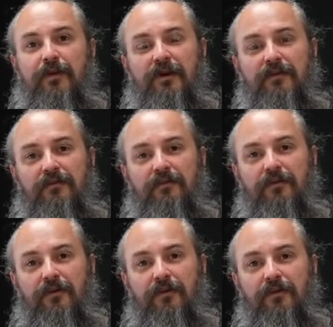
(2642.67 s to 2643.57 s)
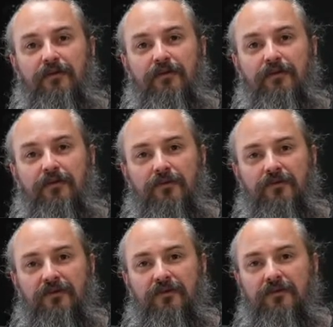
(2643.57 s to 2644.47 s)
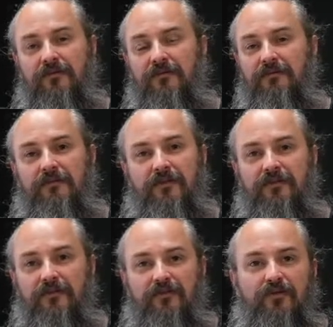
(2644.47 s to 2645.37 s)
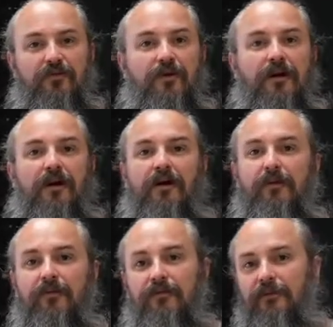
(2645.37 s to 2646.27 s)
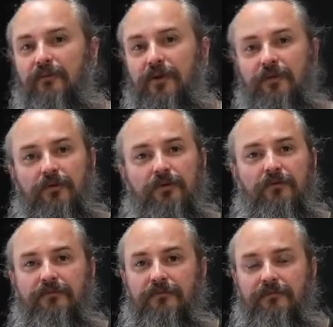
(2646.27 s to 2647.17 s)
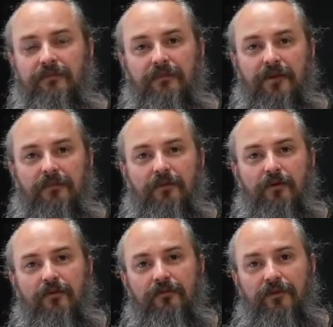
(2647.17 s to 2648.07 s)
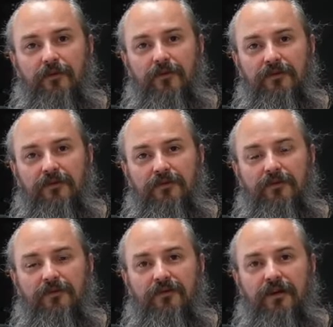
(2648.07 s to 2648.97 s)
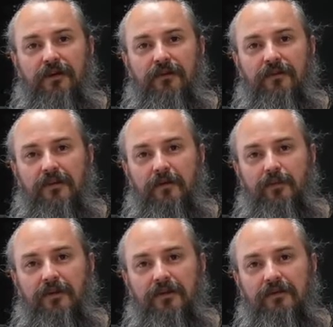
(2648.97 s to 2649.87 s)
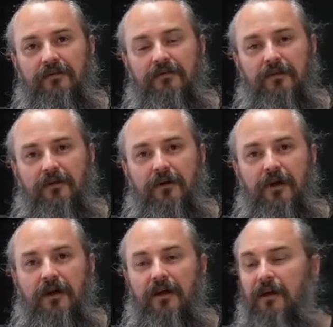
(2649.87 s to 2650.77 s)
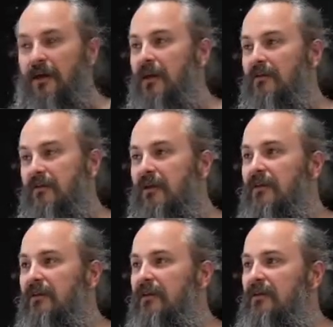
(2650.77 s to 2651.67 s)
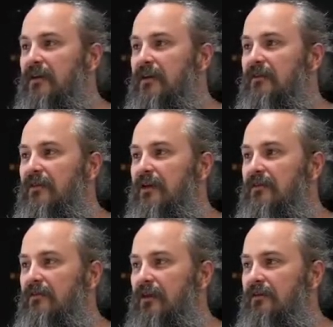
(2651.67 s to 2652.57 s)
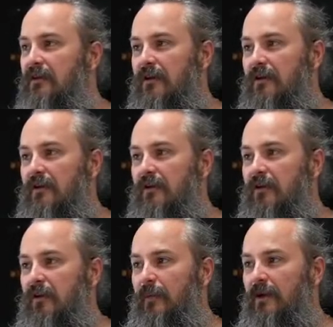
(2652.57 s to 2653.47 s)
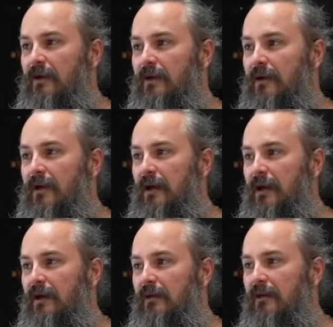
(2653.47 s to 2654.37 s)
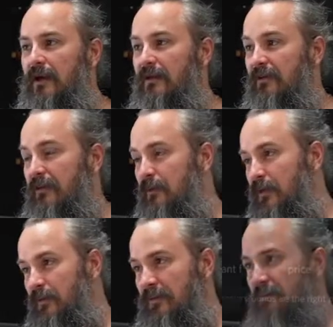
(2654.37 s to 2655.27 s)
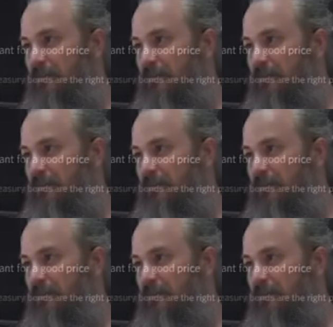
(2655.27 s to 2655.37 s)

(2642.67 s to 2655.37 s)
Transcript: part of Earth 2. This is who we are. People have their own free will to do as they please. So yeah, it is an interesting comment, and as other people have